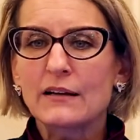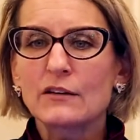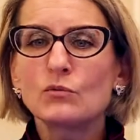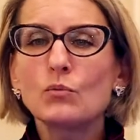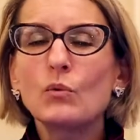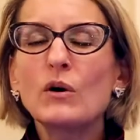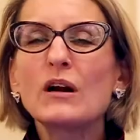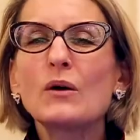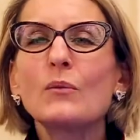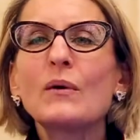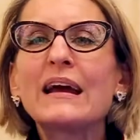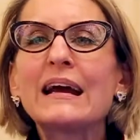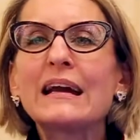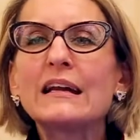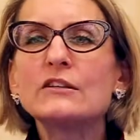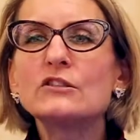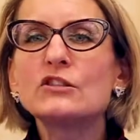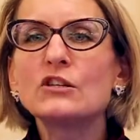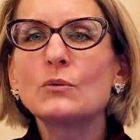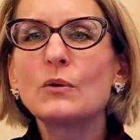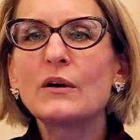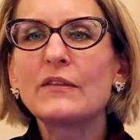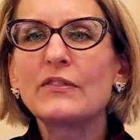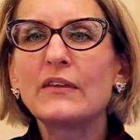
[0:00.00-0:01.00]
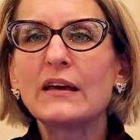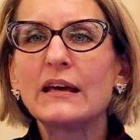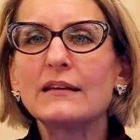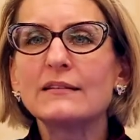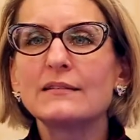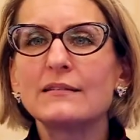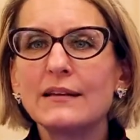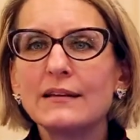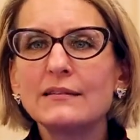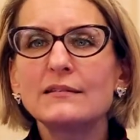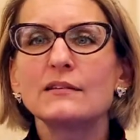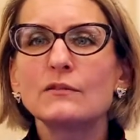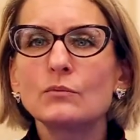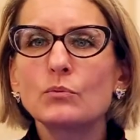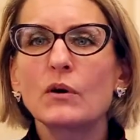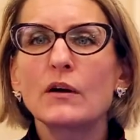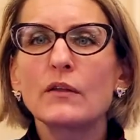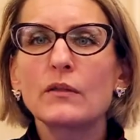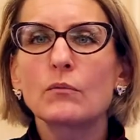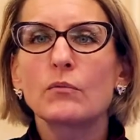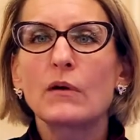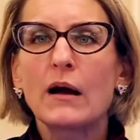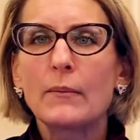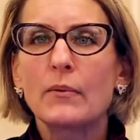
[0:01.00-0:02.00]
because what are we going to do with these? This is
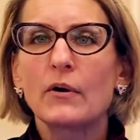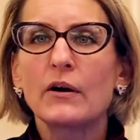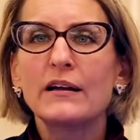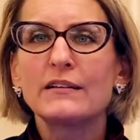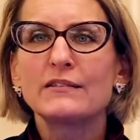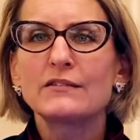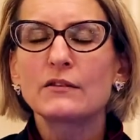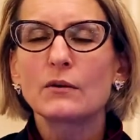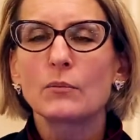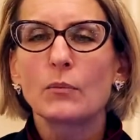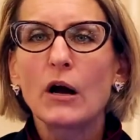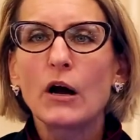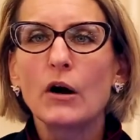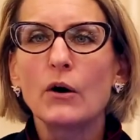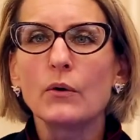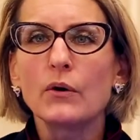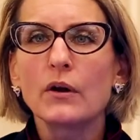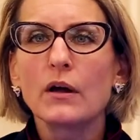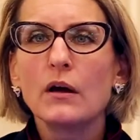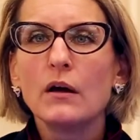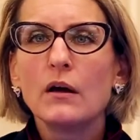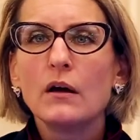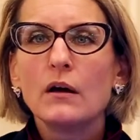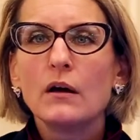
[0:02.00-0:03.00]
where the rubber hits the road.